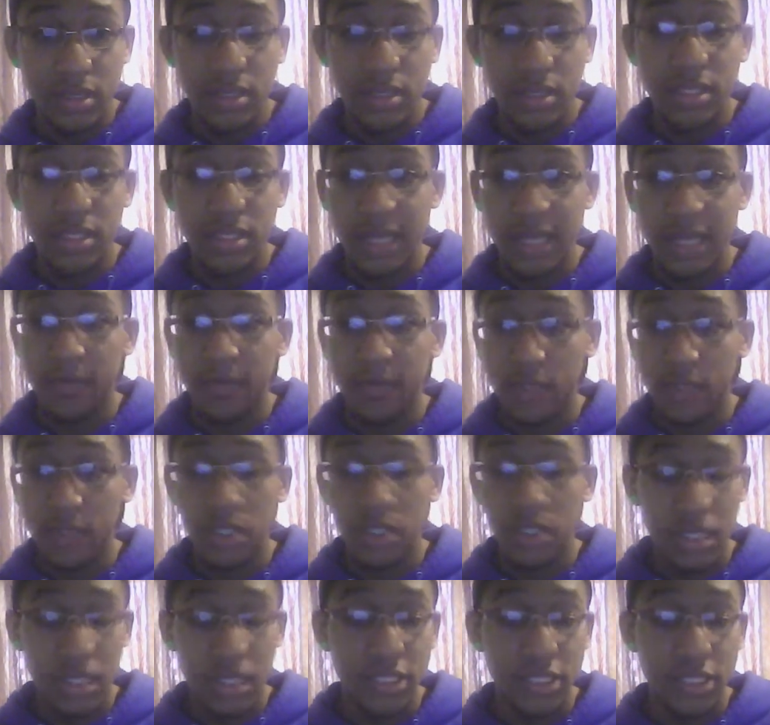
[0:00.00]
That
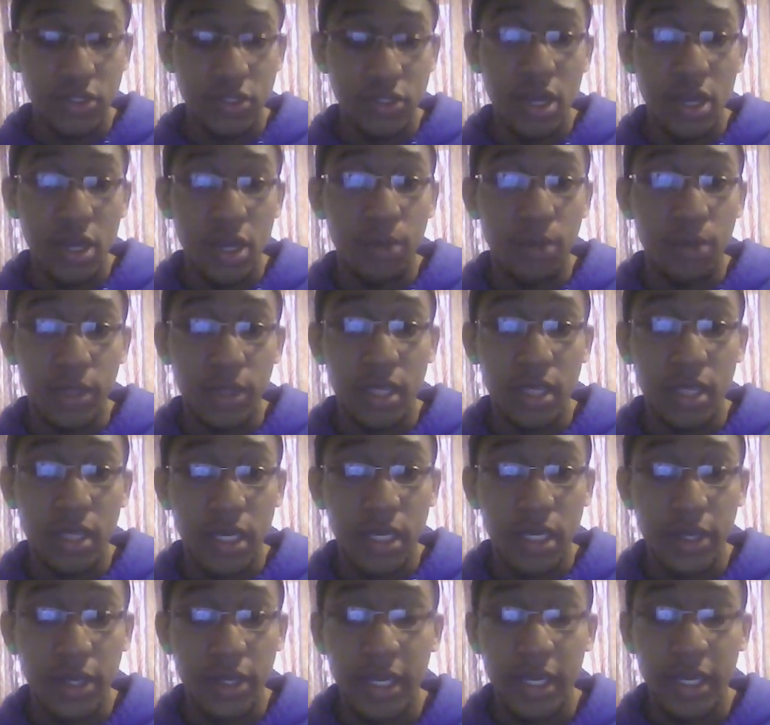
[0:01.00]
lets you know I'm really
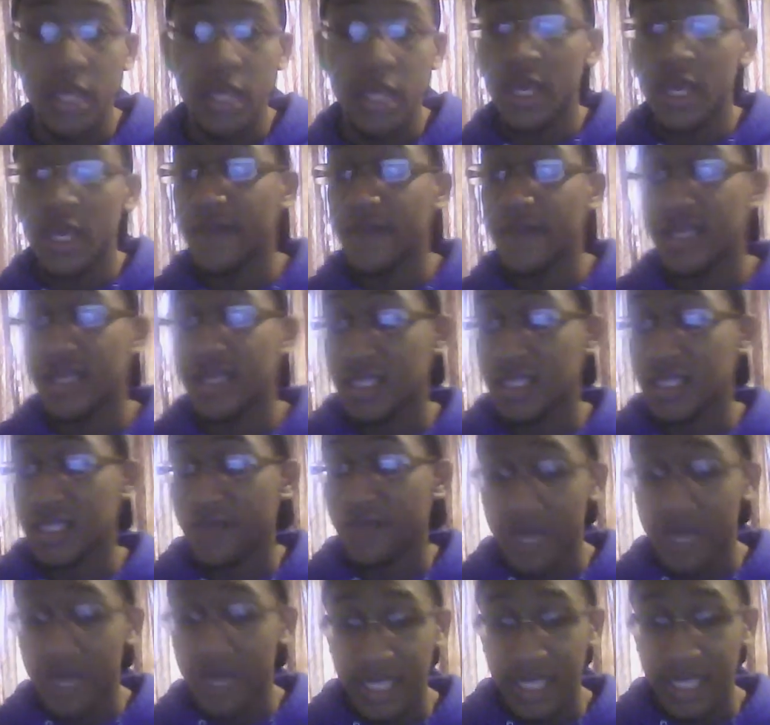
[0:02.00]
hungry. If I see a
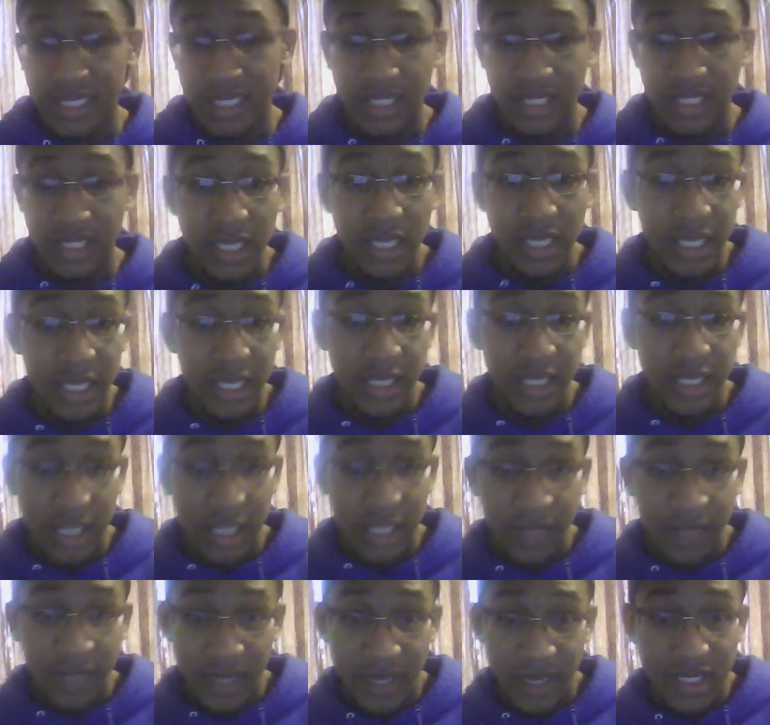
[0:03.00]
fine ass nigga and I think he
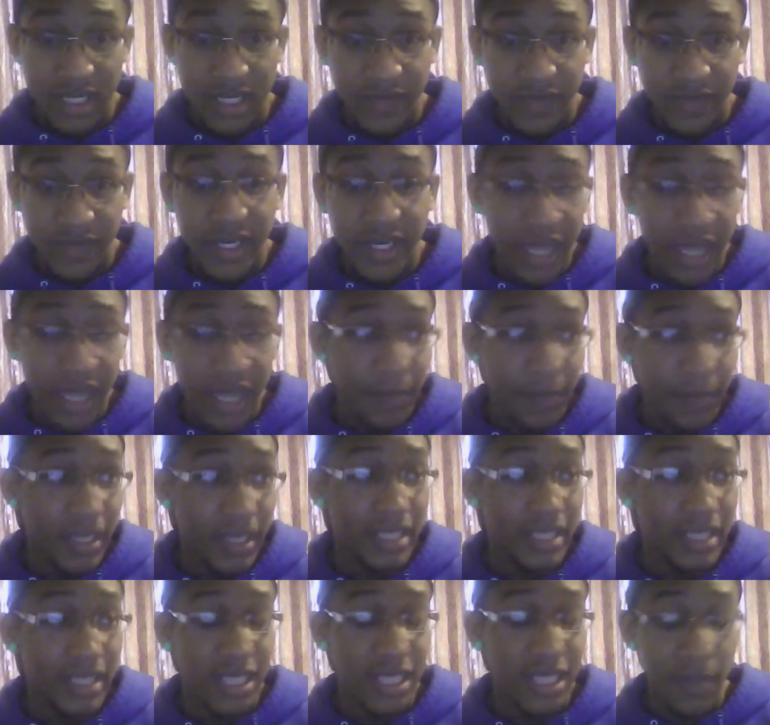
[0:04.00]
fine as fuck, I'm like,
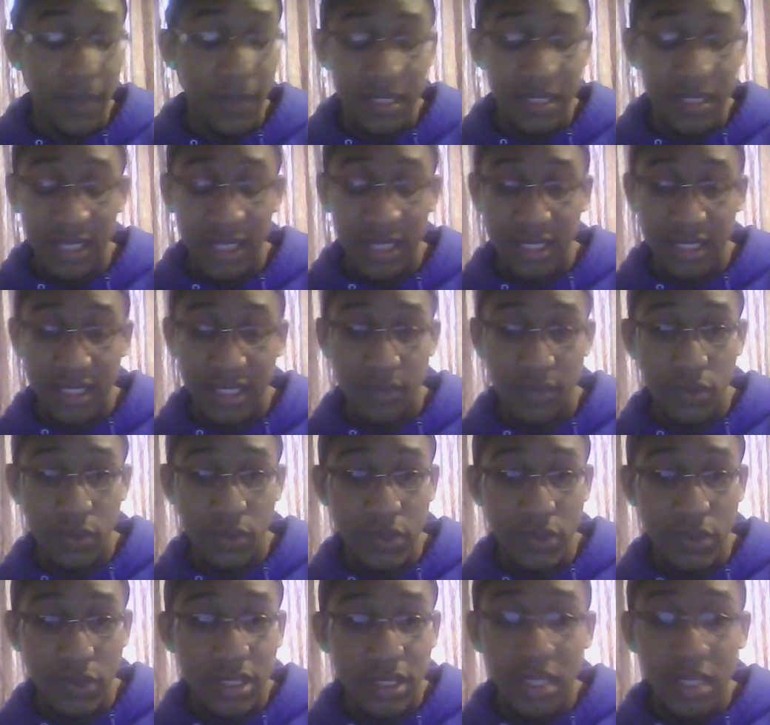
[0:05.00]
damn, he sexy
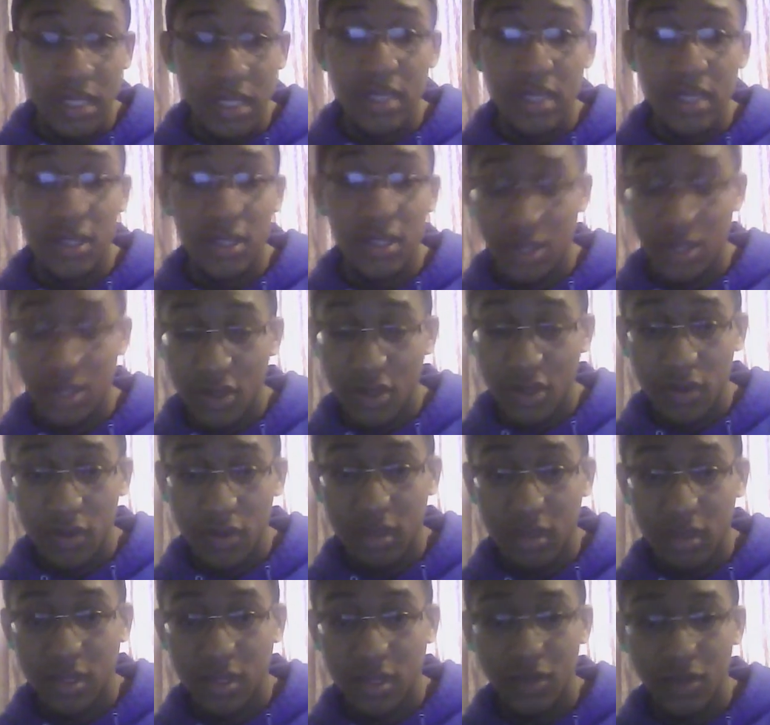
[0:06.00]
boots. You know,
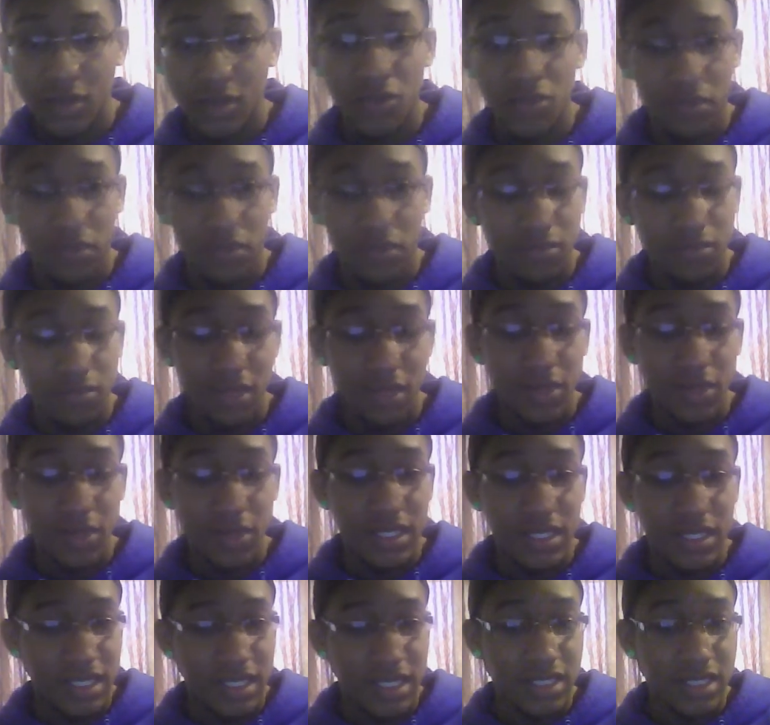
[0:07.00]
you can know he
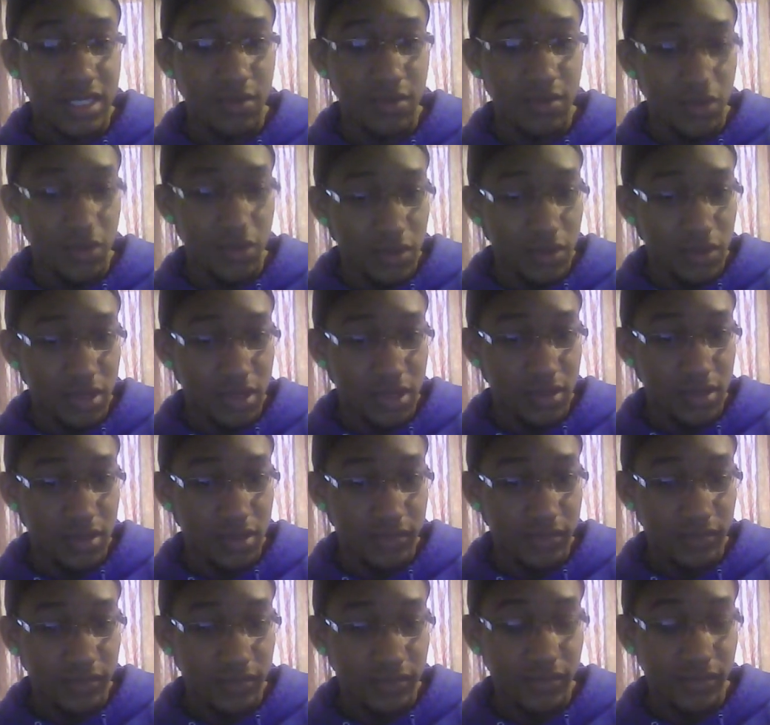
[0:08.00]
sexy boots.
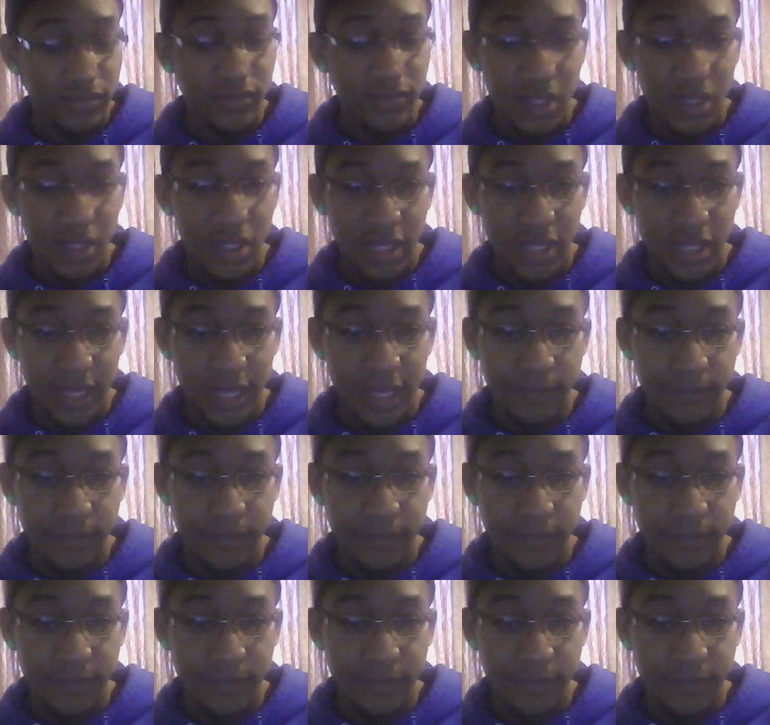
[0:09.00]
Okay.